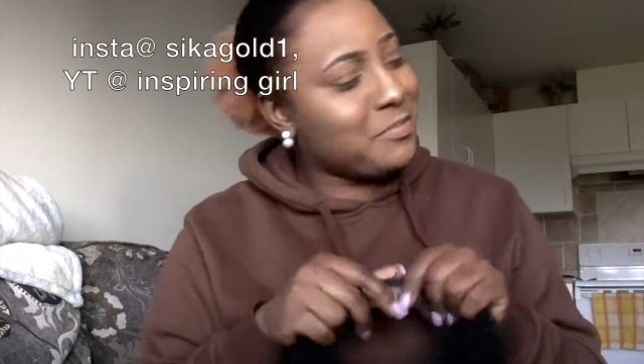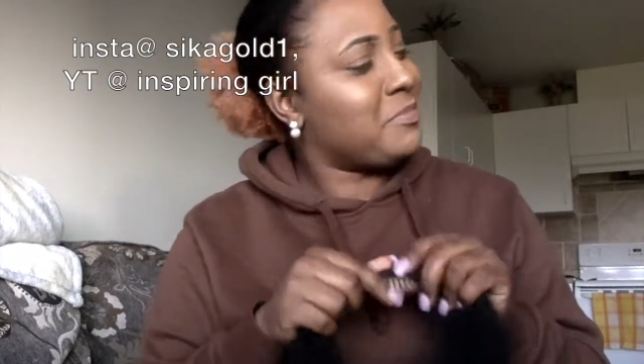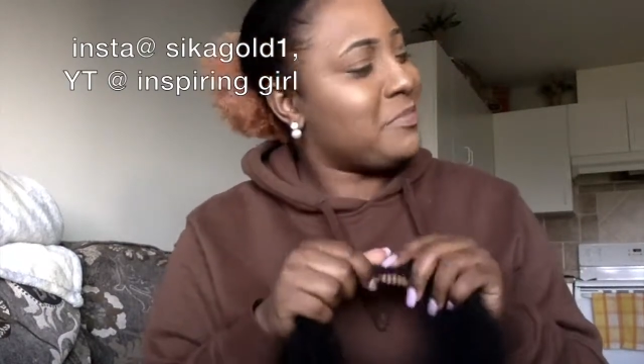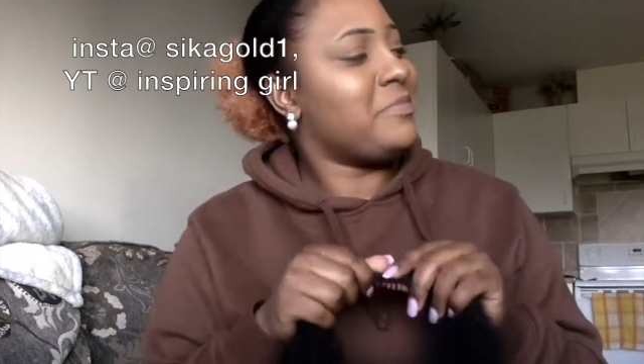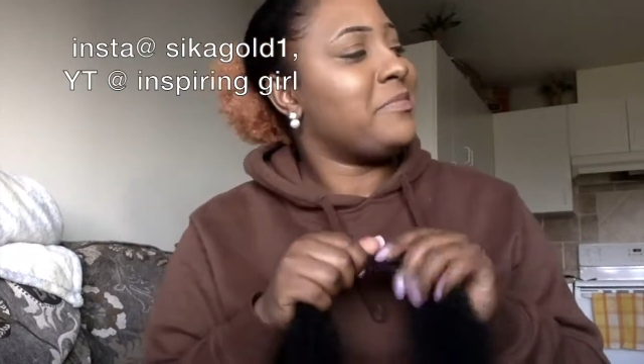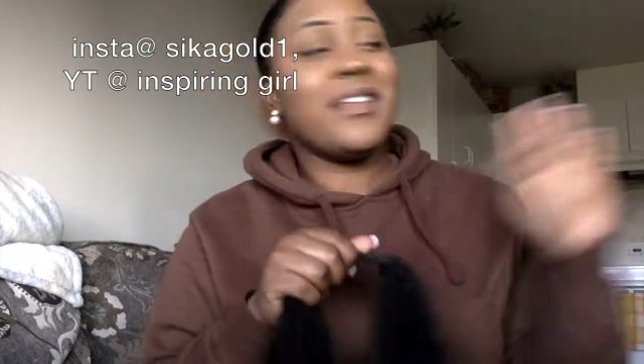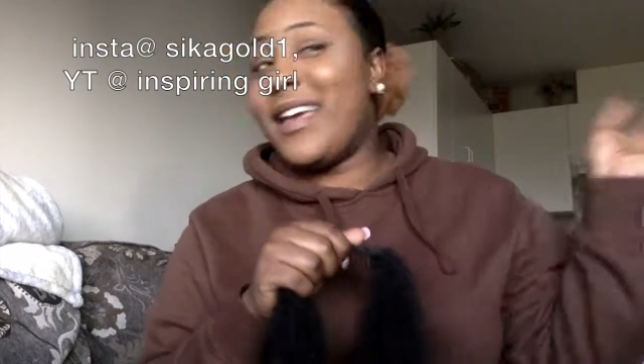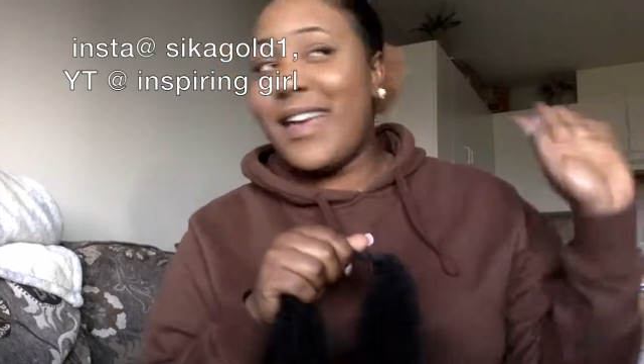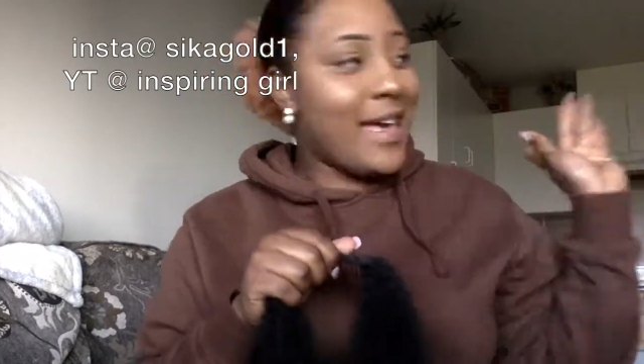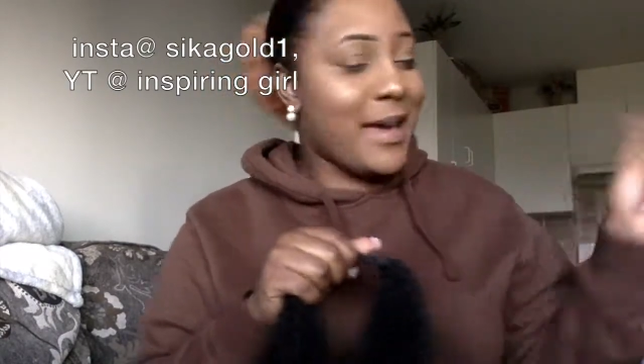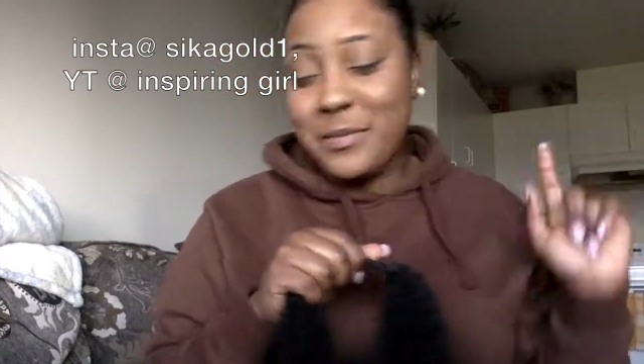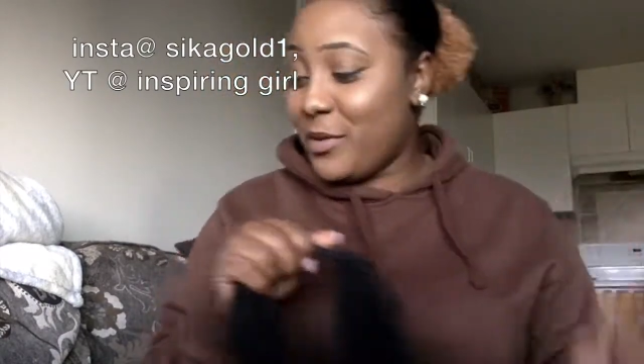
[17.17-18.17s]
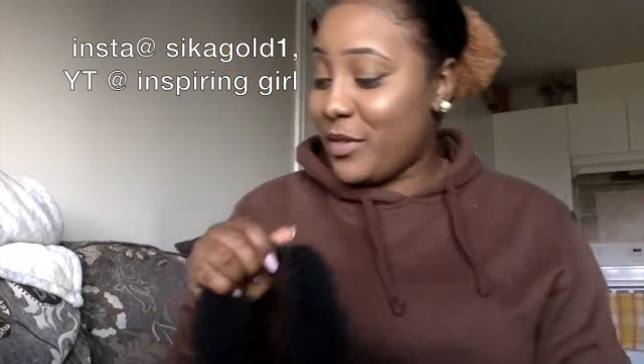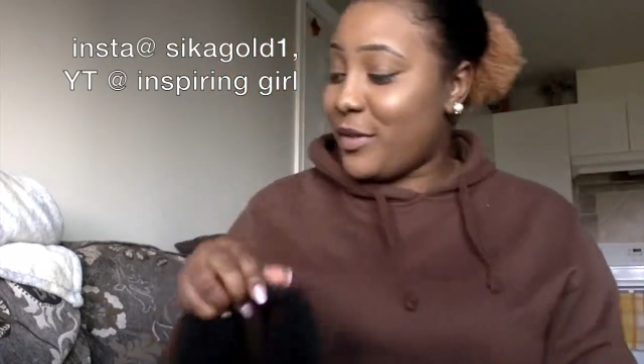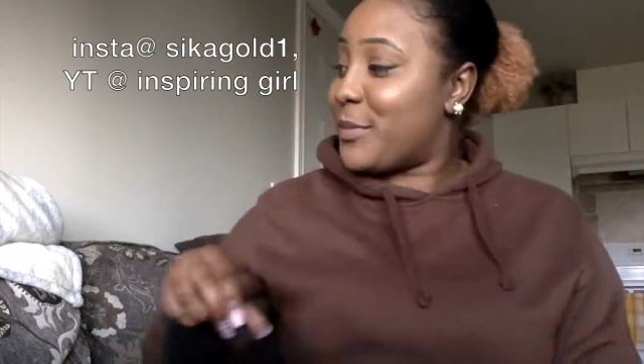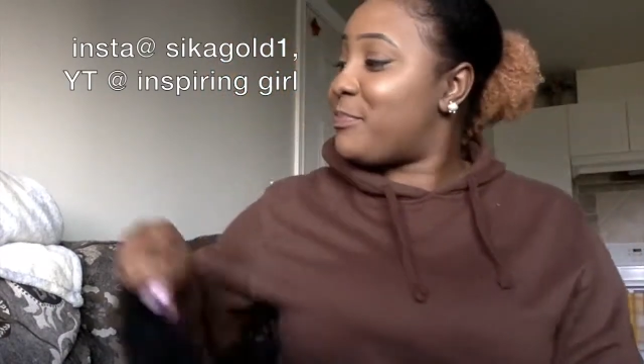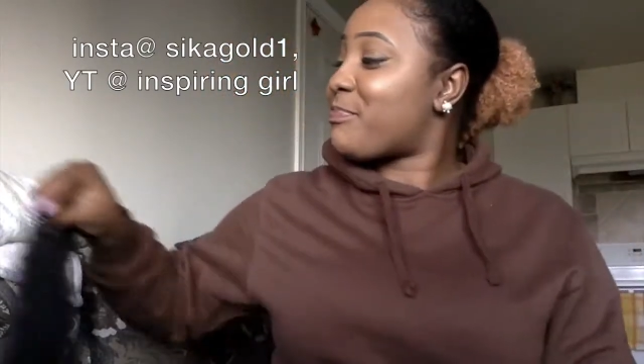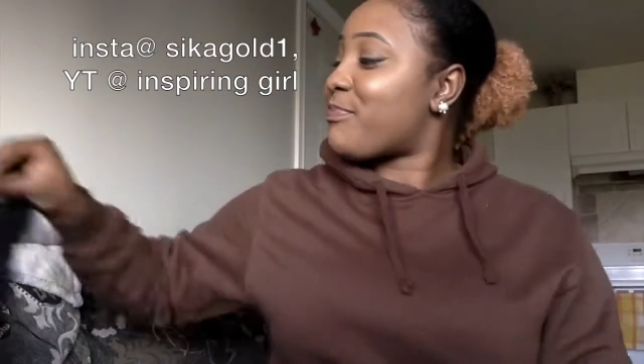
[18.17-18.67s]
but he was pissing me off,
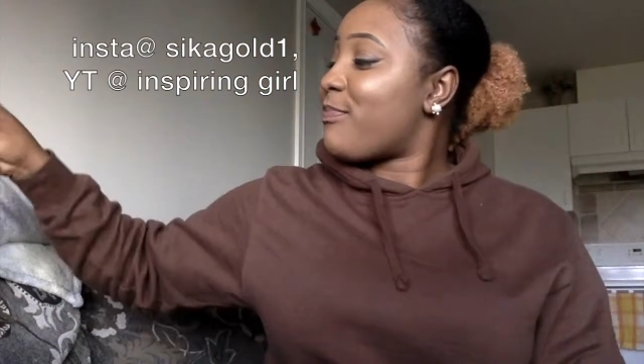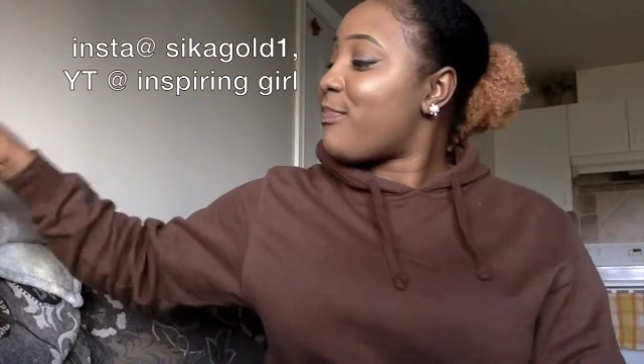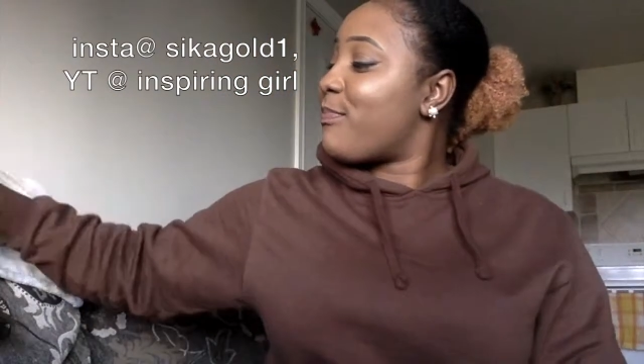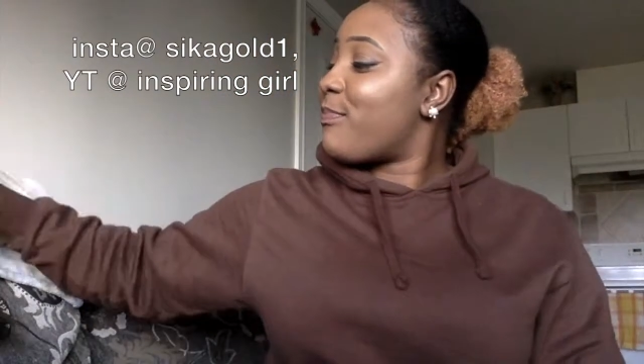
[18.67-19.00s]
so I had to